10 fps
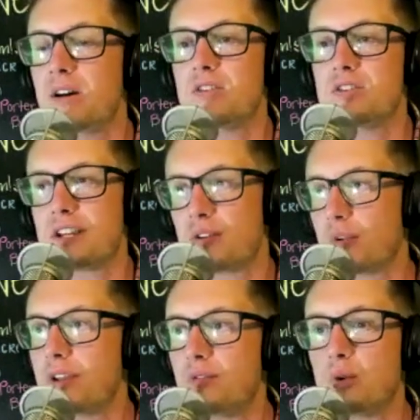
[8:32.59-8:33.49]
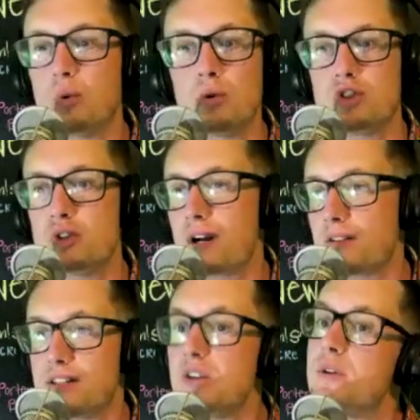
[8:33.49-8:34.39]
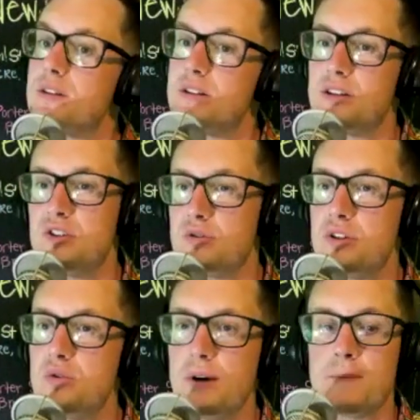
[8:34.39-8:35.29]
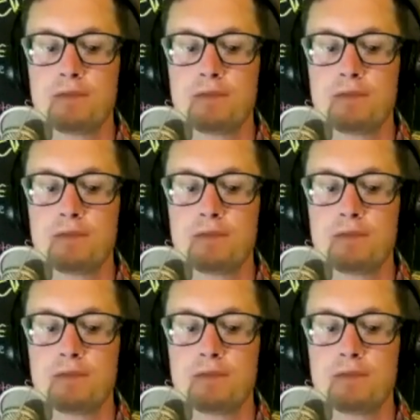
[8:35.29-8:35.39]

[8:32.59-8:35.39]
There's like a really cool shootout sequence in issue 2